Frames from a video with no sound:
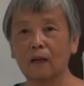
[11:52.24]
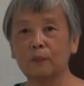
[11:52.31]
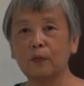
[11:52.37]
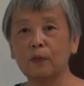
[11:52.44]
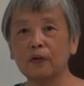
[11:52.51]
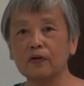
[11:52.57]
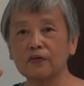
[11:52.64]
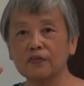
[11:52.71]

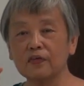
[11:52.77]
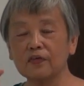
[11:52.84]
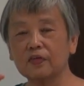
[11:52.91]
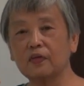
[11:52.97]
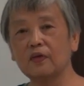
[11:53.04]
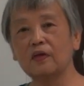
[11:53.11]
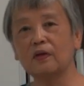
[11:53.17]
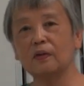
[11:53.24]

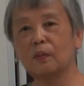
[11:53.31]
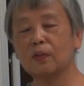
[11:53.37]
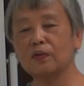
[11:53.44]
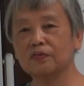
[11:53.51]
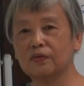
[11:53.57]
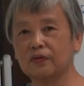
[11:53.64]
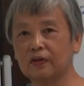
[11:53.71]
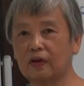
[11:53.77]
Pukkasati was
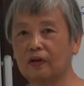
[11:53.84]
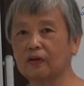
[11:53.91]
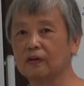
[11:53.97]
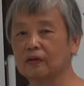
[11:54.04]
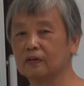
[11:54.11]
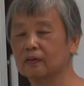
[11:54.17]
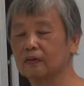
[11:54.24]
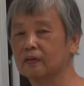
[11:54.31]
a king,
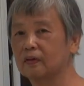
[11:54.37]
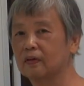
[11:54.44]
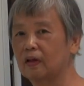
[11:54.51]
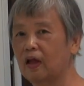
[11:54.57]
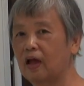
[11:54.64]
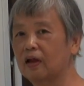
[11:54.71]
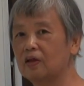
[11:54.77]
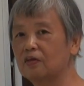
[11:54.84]

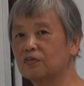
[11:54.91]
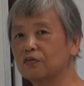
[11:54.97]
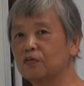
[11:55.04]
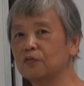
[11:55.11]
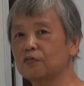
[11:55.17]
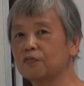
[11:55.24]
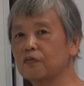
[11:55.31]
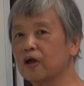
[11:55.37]
and his
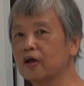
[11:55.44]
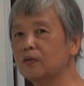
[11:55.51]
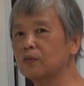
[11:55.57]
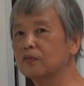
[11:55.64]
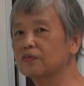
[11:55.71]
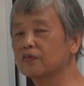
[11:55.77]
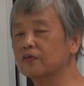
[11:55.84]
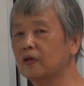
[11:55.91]
good friend
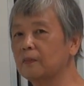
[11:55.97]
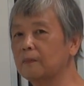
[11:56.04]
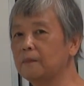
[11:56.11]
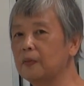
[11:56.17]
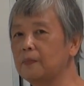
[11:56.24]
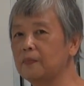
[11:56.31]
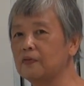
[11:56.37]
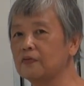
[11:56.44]
was King
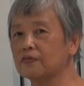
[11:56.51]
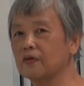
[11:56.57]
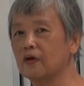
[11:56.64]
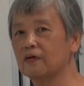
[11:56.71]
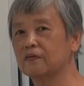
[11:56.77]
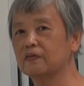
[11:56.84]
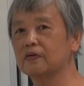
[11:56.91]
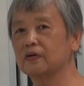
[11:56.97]

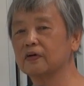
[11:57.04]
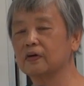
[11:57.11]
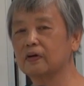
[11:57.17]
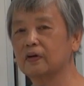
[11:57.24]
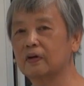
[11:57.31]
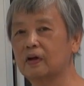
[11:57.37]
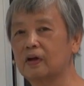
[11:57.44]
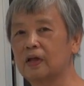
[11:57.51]
Bimbisara.
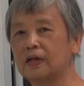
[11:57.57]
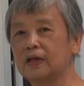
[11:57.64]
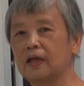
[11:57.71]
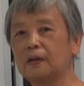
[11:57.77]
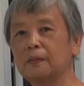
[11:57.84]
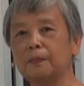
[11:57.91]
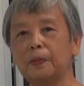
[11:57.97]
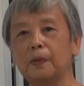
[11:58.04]

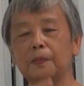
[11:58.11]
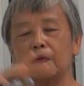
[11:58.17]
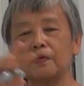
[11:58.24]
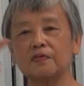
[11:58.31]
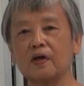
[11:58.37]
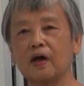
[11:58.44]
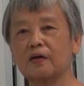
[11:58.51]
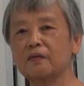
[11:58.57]
King
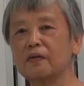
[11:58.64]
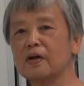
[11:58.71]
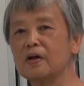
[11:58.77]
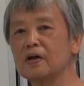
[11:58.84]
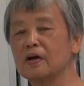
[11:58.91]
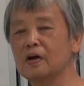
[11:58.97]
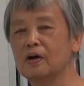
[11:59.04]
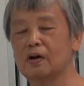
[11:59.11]

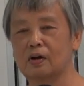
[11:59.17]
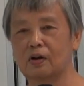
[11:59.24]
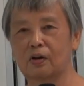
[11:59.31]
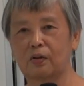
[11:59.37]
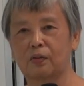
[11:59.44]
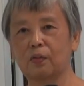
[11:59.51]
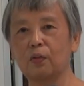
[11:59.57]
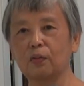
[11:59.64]
Bimbisara
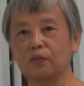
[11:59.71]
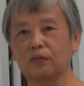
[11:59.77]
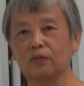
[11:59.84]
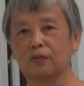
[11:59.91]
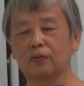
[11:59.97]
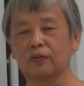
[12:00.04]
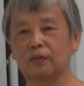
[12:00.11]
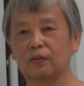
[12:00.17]
wrote
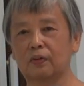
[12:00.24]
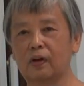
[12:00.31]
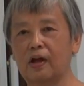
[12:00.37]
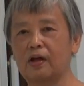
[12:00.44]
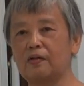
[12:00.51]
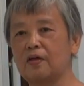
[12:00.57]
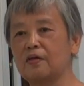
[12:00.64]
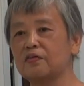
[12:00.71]

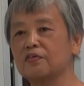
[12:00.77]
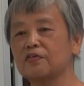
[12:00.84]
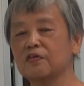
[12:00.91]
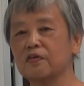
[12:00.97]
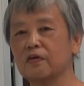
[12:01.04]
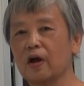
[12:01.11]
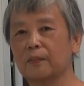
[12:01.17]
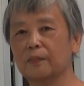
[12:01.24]
and
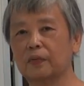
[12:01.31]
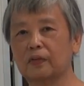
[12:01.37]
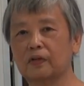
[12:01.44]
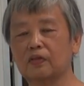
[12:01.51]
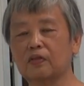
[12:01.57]
inscribed the